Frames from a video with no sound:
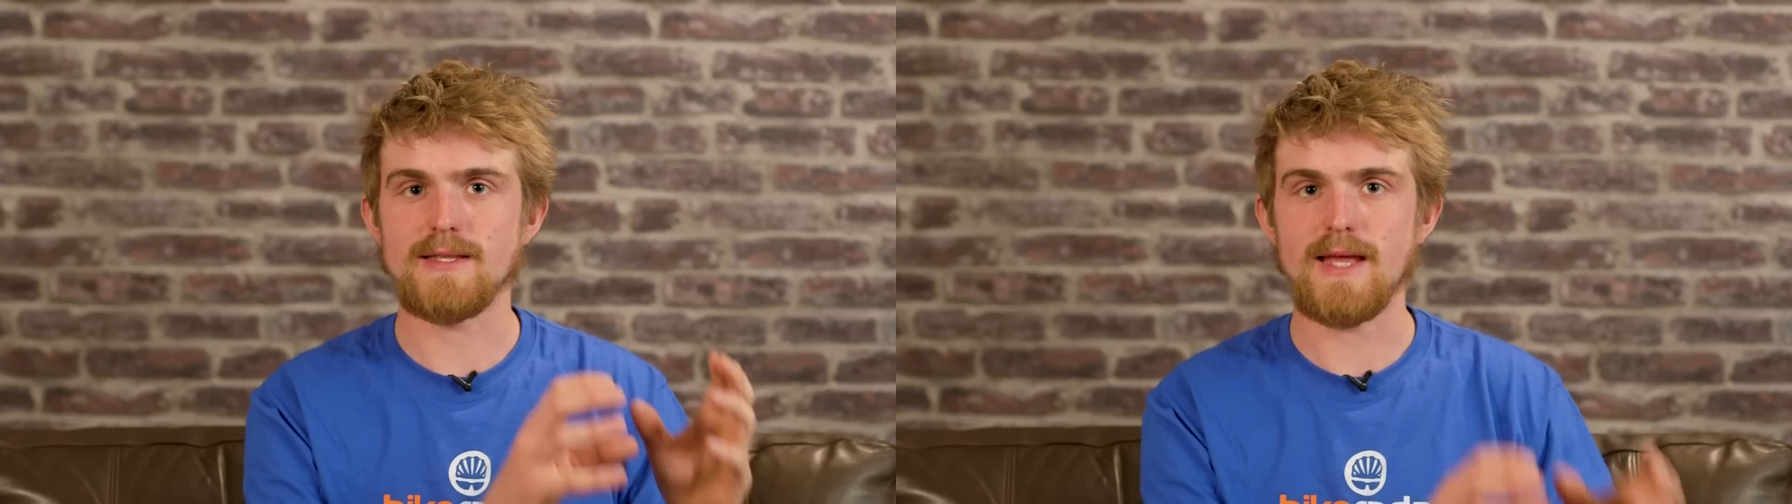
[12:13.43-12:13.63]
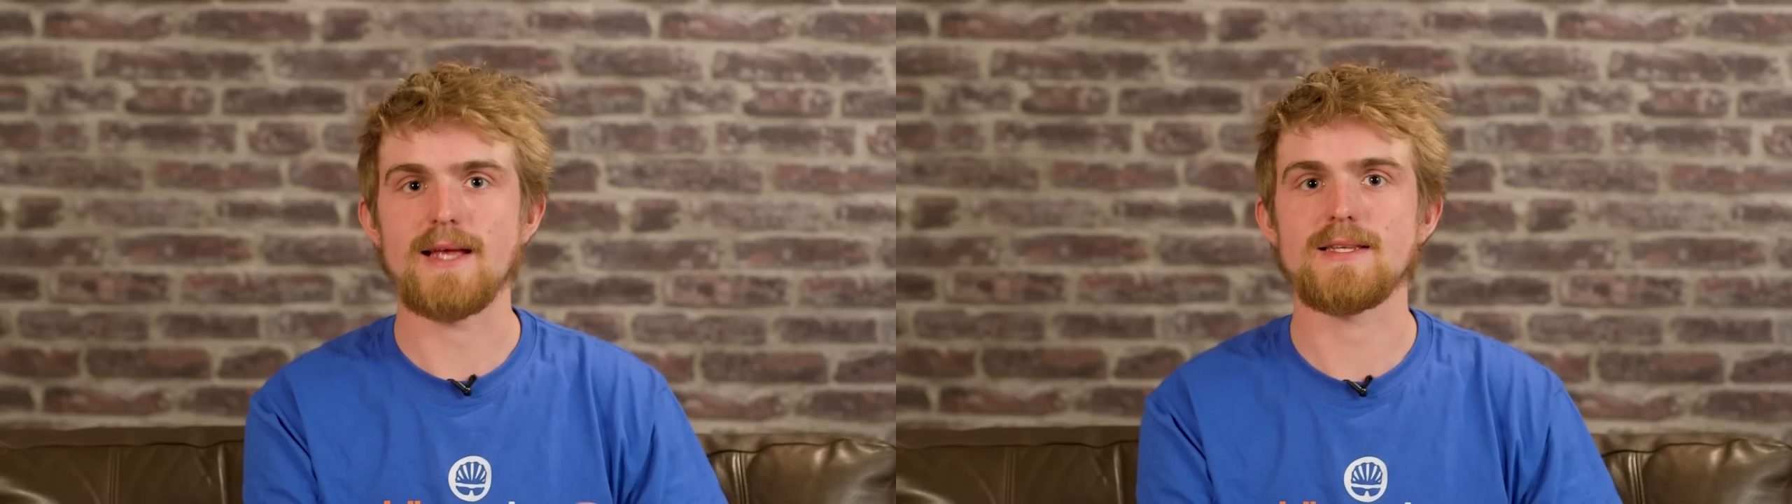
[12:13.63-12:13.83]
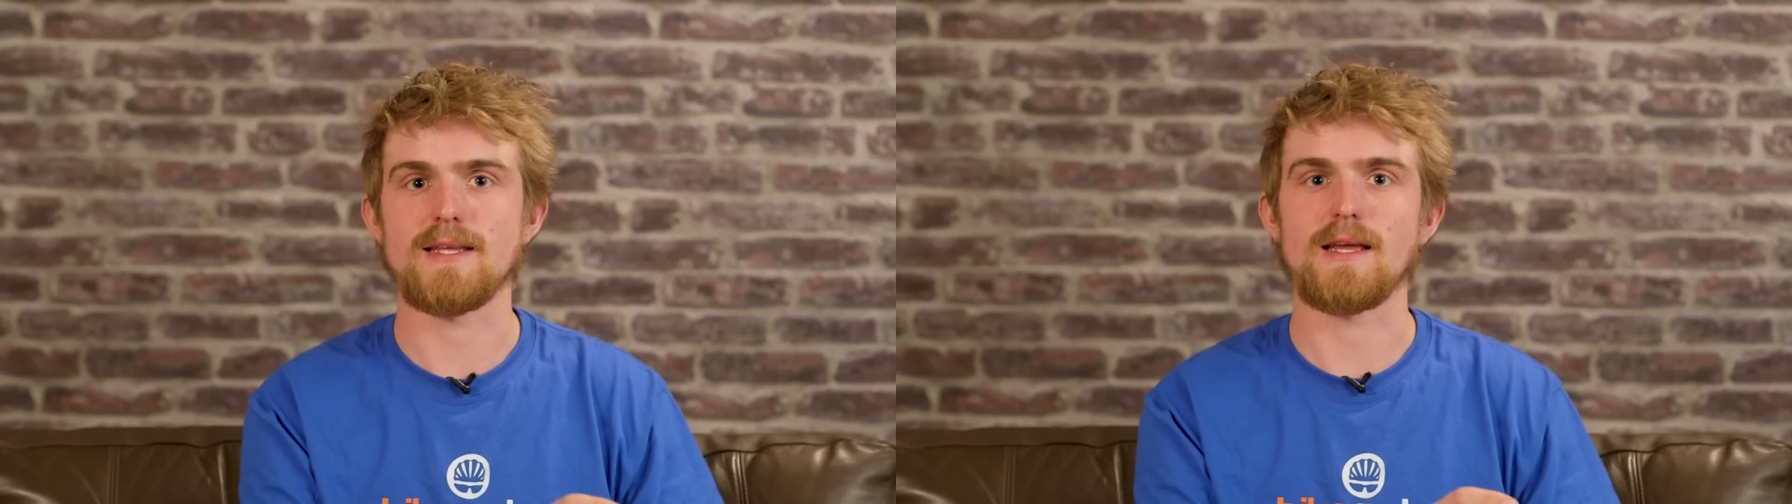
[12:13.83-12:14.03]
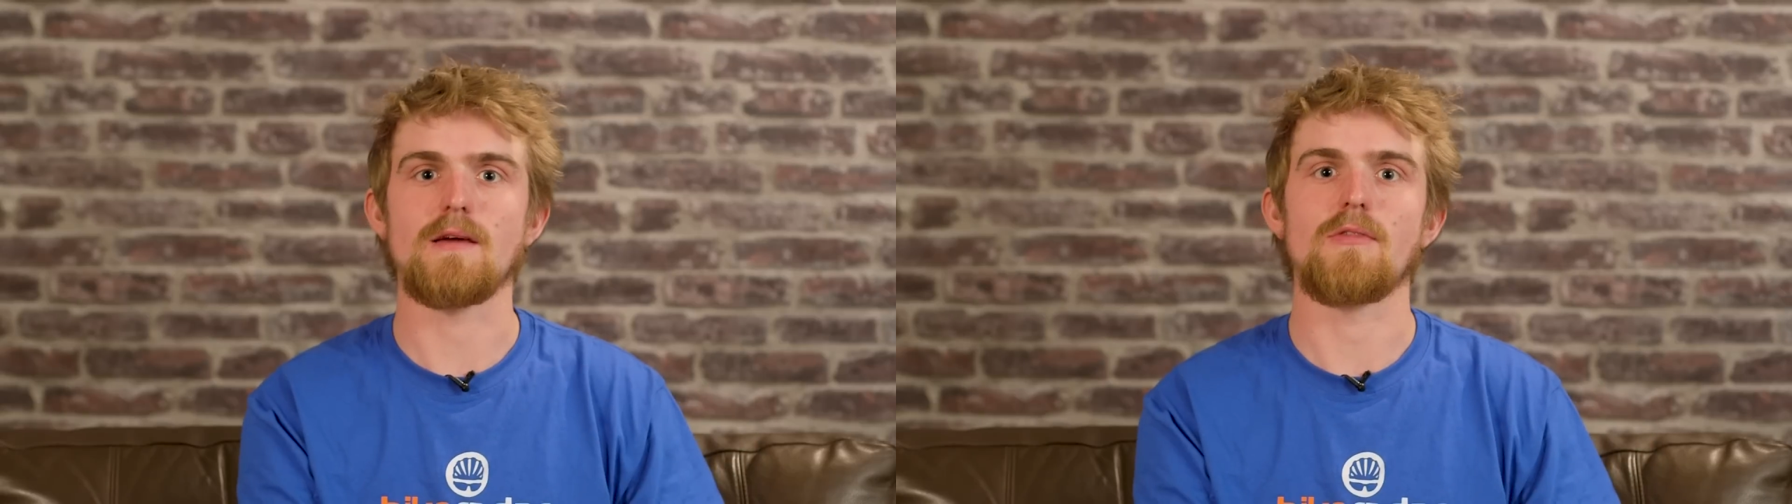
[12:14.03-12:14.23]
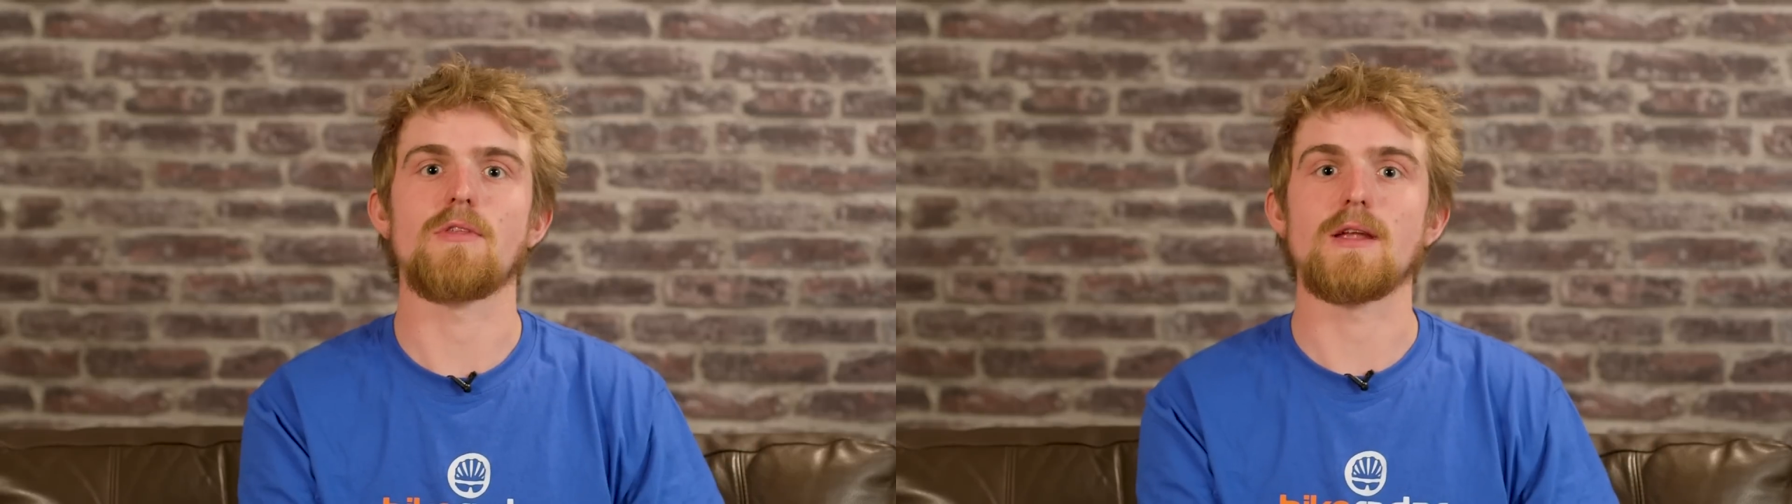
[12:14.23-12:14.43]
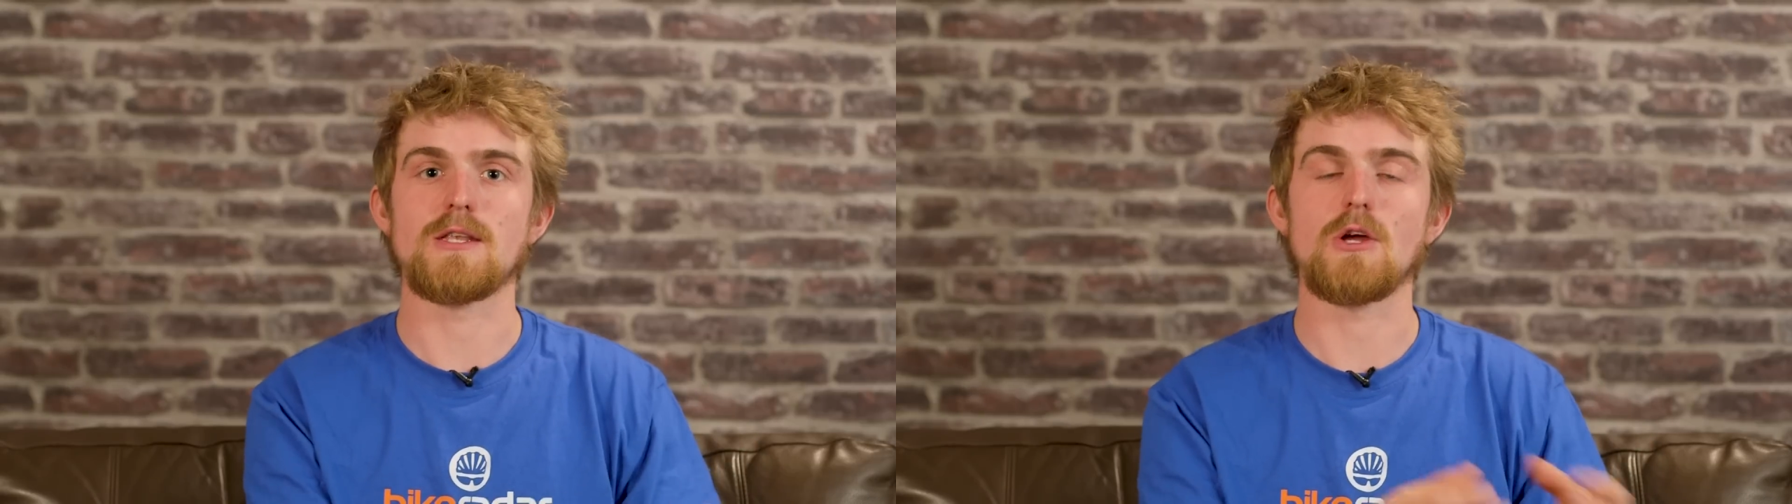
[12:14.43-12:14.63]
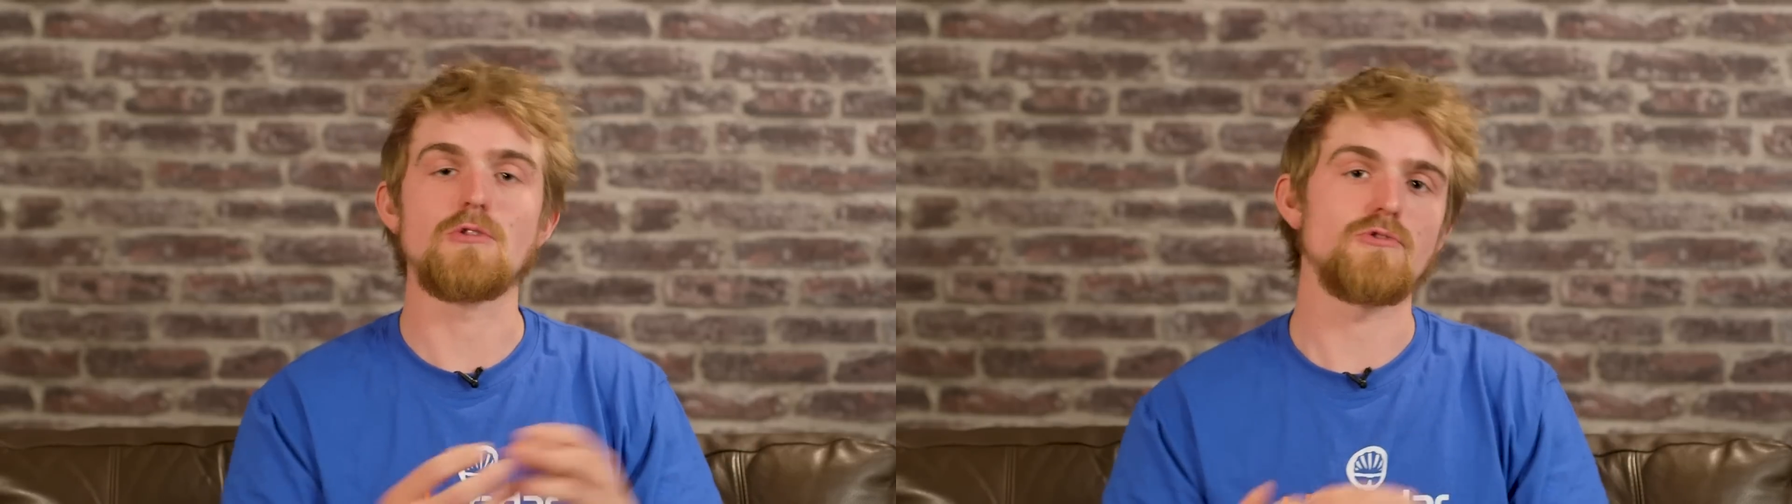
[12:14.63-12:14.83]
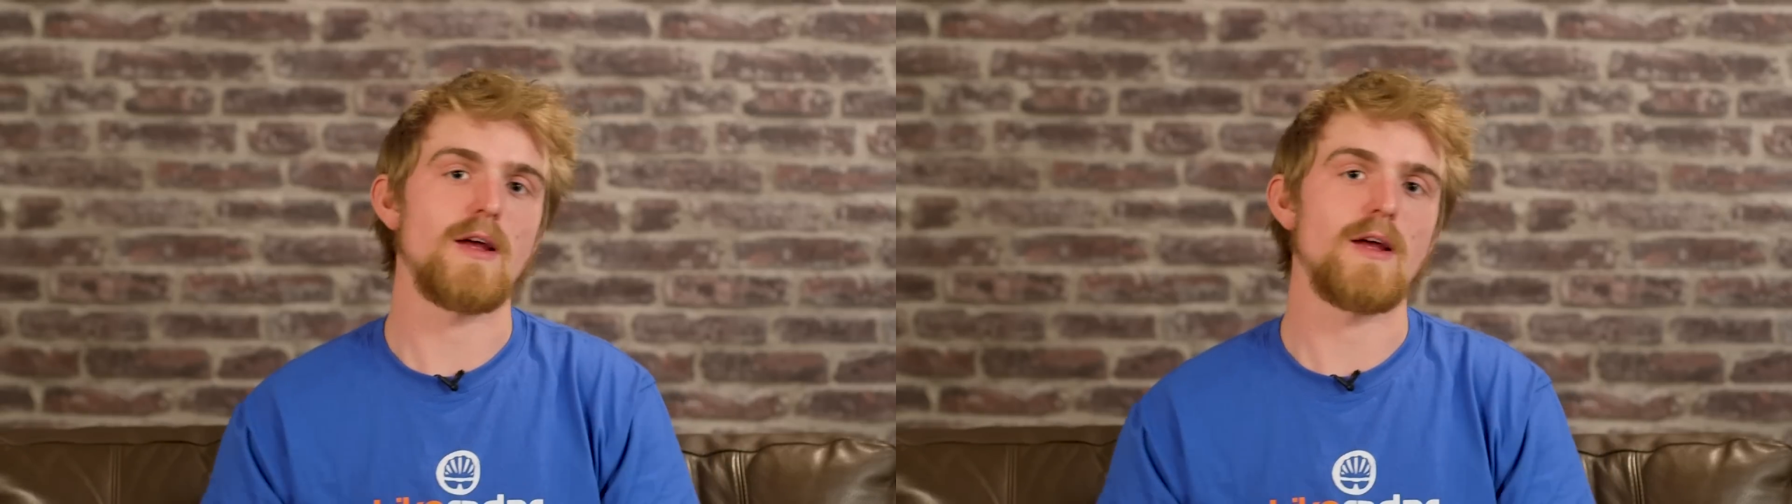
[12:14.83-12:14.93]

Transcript: testing that don't